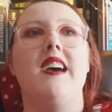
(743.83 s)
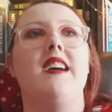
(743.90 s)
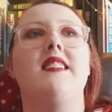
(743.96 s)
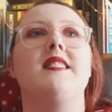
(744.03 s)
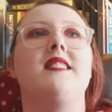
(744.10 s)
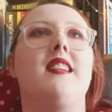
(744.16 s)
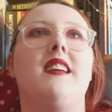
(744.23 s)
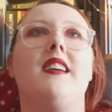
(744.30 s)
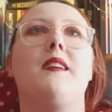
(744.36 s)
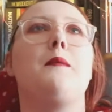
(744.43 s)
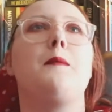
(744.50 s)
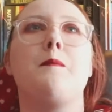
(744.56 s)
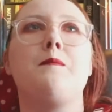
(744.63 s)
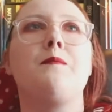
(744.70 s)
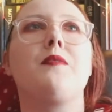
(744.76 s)
And it's like,
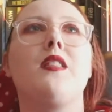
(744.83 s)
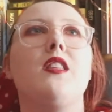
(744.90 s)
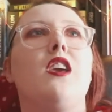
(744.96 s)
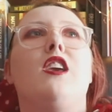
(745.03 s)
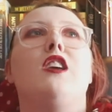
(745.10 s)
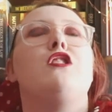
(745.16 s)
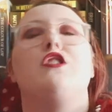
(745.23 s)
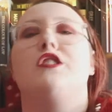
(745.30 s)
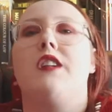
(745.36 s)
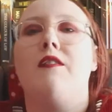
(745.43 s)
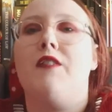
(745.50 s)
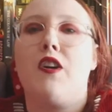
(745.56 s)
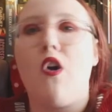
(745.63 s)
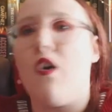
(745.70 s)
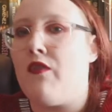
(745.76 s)
you can just
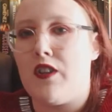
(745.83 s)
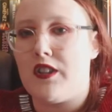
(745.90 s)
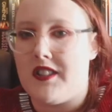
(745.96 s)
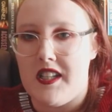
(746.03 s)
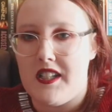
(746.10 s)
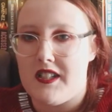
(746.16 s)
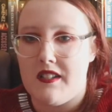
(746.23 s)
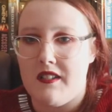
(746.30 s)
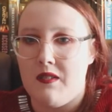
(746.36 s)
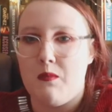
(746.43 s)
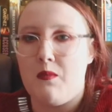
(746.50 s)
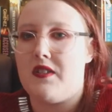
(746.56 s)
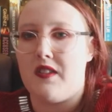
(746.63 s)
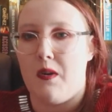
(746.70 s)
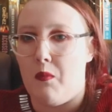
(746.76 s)
have a conversation
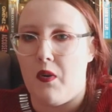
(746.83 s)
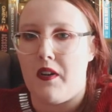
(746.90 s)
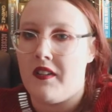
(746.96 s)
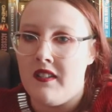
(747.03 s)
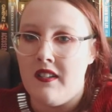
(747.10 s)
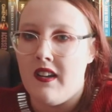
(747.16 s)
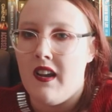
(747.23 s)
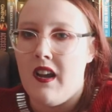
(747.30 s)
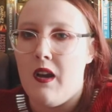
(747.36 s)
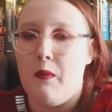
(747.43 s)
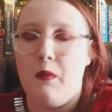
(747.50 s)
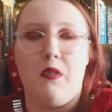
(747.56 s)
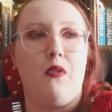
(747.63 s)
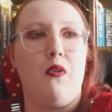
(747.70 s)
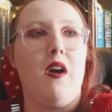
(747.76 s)
with someone
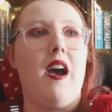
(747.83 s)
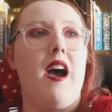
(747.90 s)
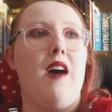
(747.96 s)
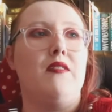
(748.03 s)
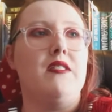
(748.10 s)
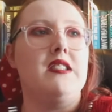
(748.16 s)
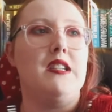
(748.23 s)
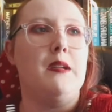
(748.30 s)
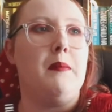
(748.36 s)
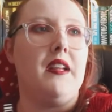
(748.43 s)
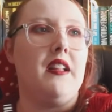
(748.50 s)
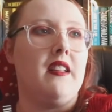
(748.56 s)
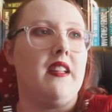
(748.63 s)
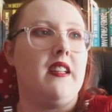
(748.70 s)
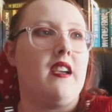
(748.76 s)
without it having to
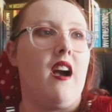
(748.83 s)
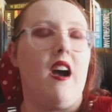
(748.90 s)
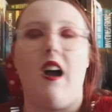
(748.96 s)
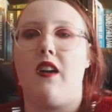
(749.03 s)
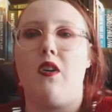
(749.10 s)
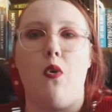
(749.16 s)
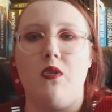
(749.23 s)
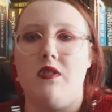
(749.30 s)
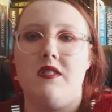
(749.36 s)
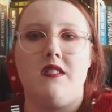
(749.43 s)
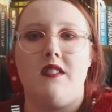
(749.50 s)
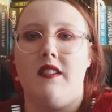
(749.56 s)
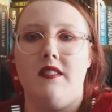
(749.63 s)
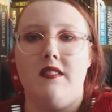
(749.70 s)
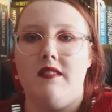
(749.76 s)
be like a
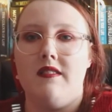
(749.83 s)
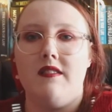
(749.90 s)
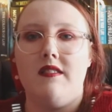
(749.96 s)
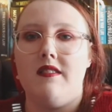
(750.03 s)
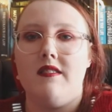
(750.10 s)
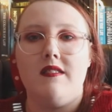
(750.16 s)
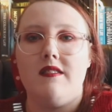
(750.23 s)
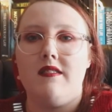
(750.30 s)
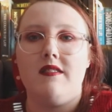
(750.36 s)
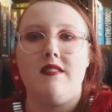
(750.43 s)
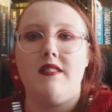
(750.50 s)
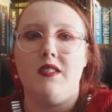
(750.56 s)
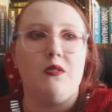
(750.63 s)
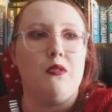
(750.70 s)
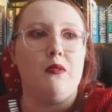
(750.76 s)
constant,
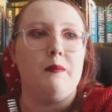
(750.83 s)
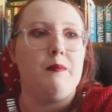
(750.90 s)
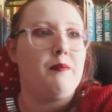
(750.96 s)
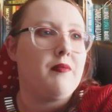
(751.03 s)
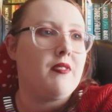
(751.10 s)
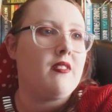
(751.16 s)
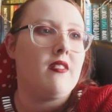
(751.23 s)
you know,